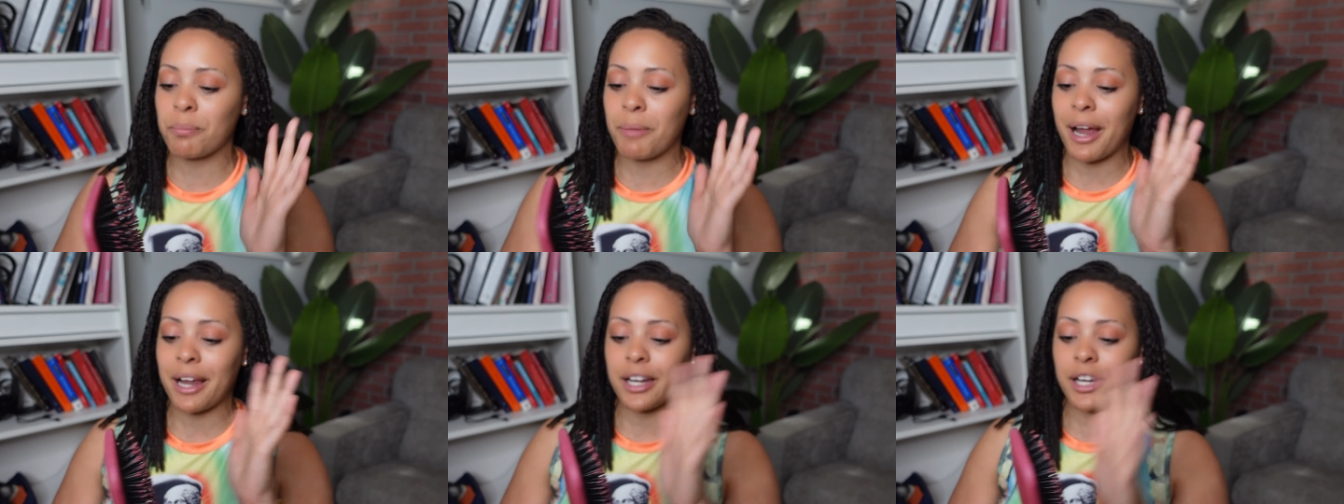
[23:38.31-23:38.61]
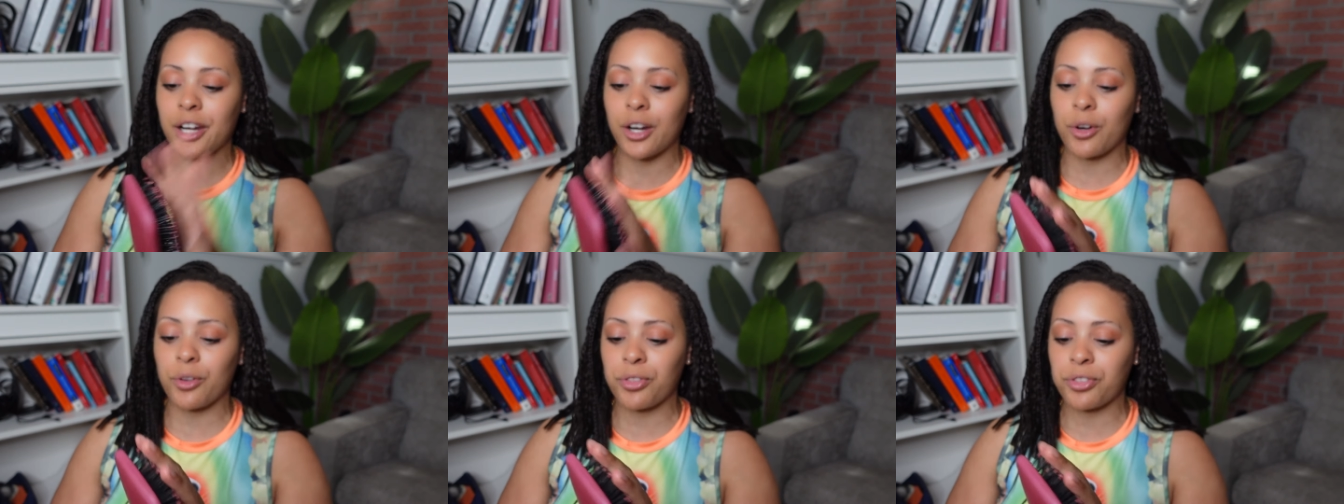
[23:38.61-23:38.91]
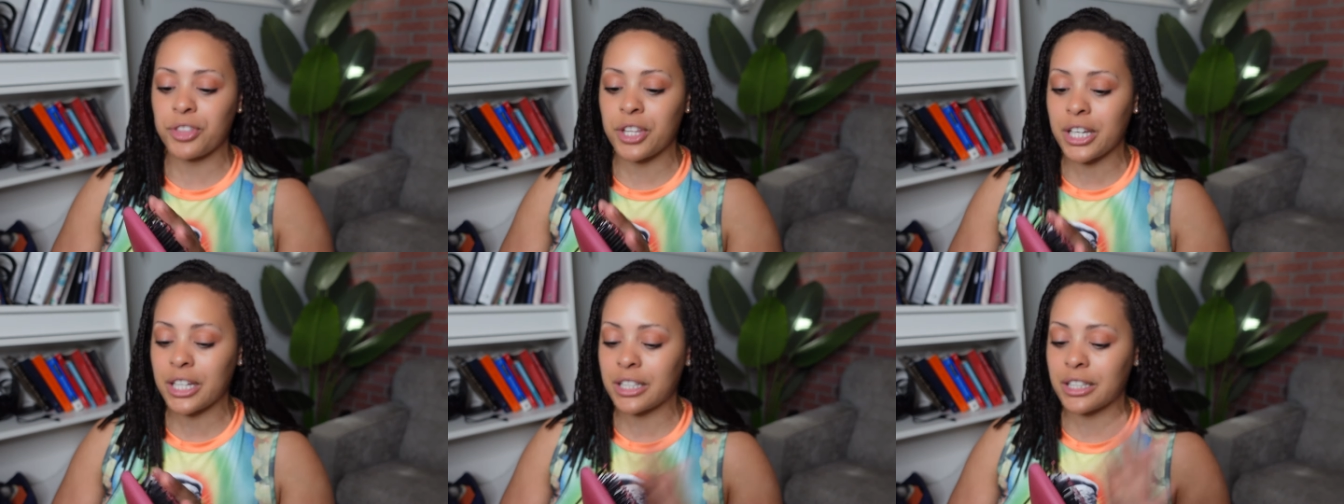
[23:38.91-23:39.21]
my
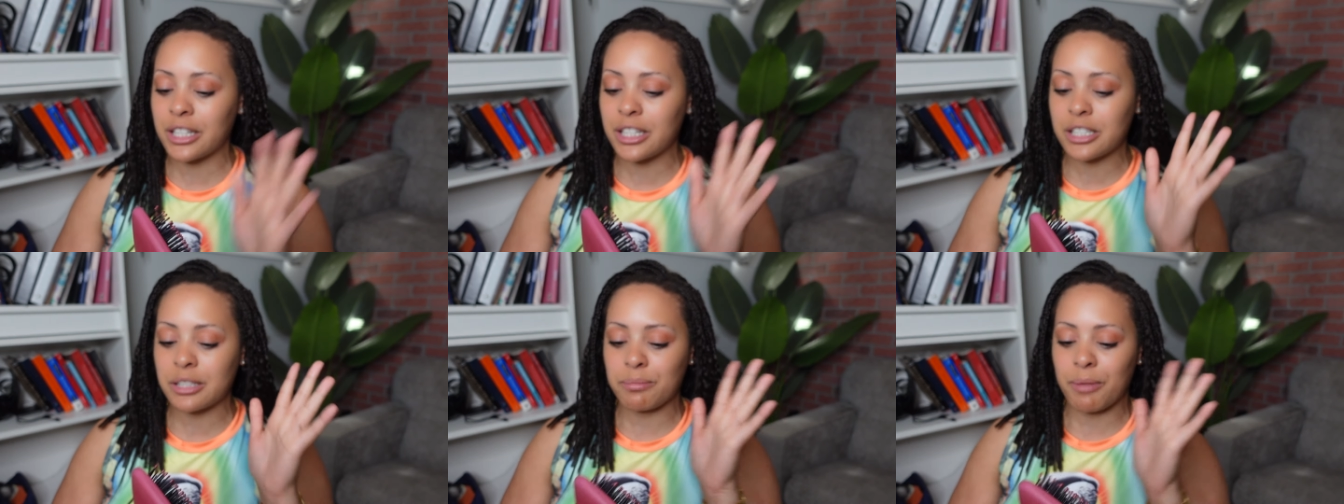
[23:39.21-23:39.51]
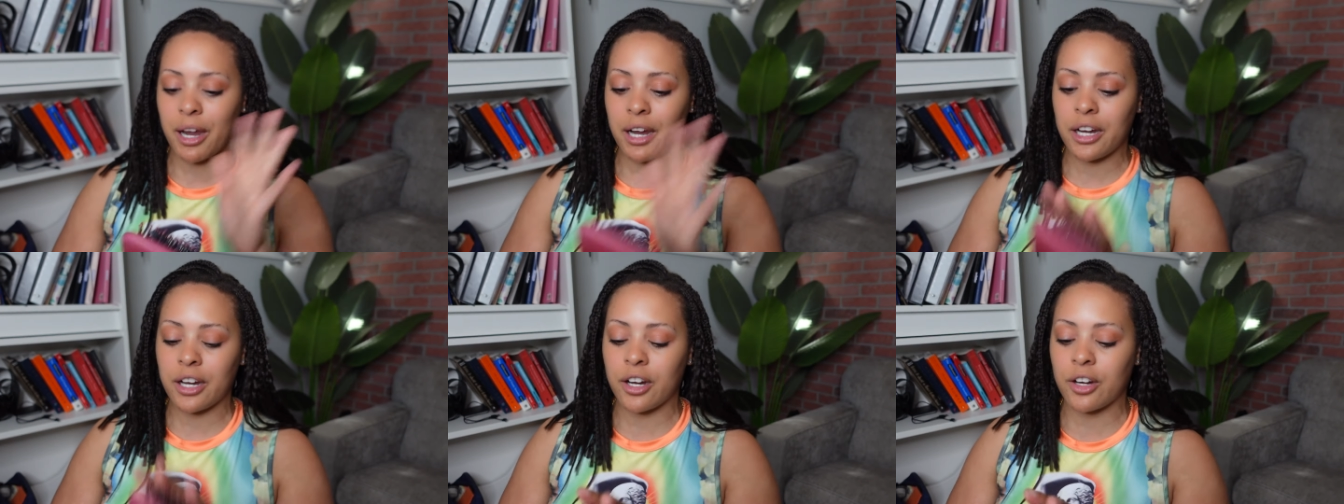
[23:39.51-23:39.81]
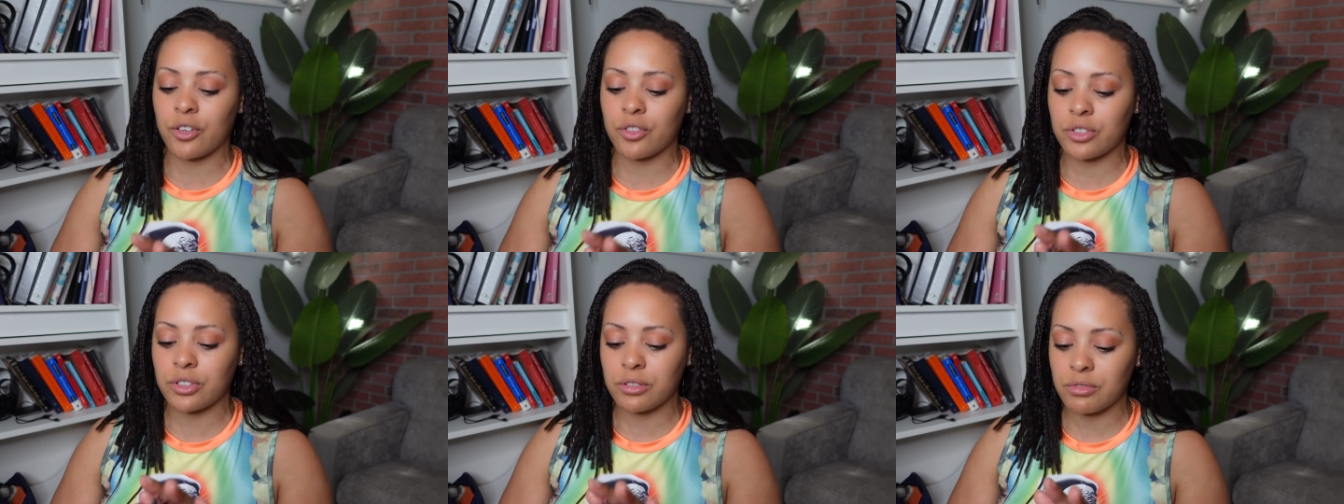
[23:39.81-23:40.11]
hair thickness, my
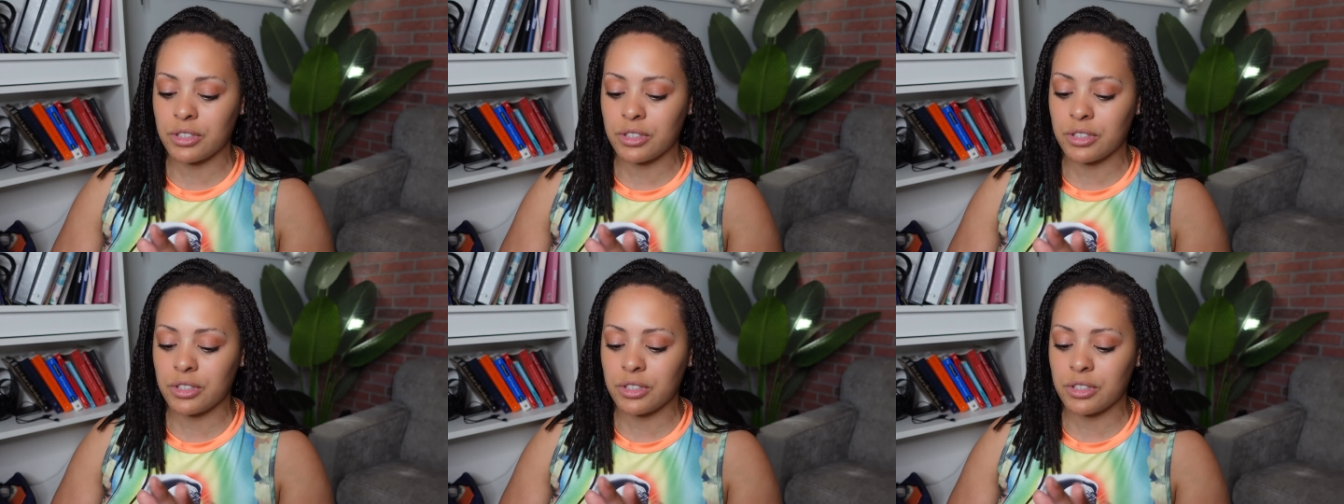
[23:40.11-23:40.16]
hair